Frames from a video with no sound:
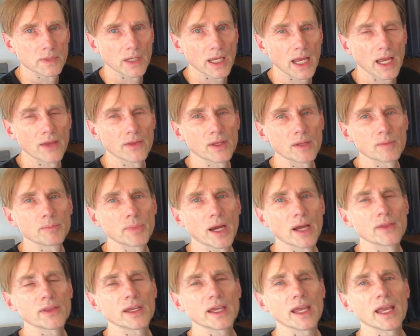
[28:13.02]
And then
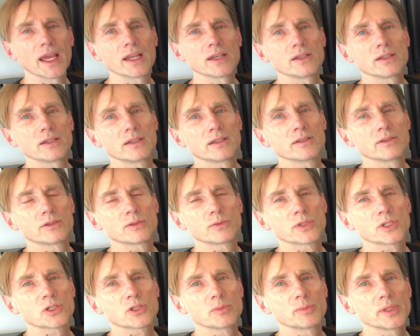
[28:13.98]
by the end, your
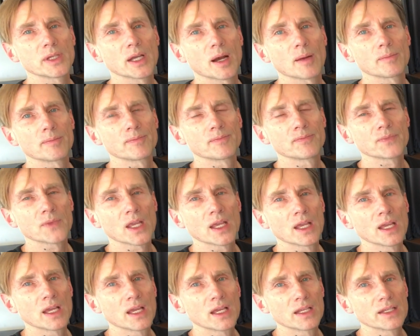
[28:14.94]
wrist should be up.
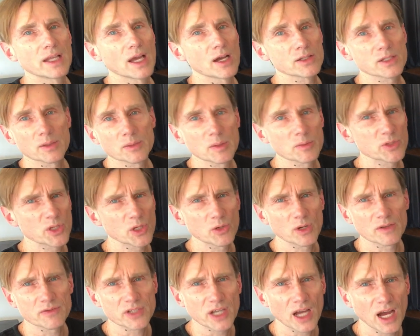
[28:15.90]
Now, sometimes you
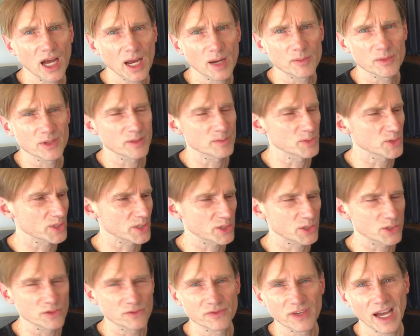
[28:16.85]
don't have time or the
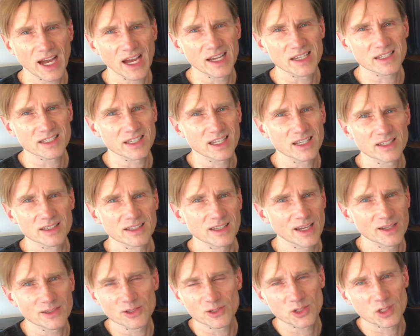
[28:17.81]
music's too fast and
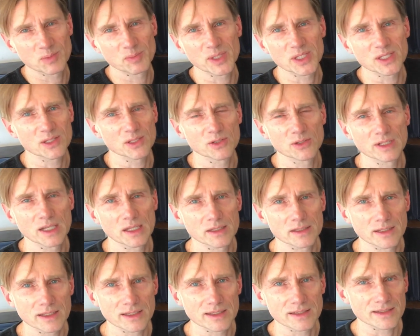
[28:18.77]
you're just busy doing
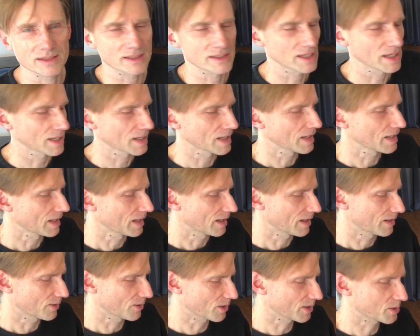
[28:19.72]
other things
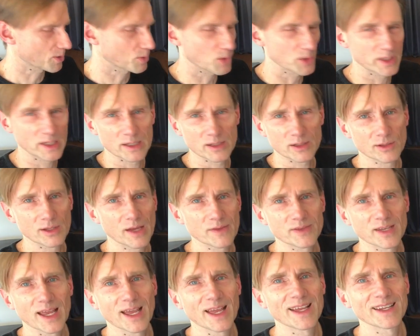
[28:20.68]
or coordinating the
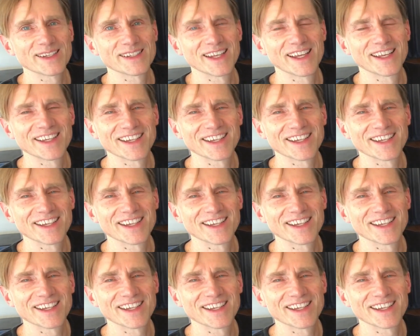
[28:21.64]
left hand.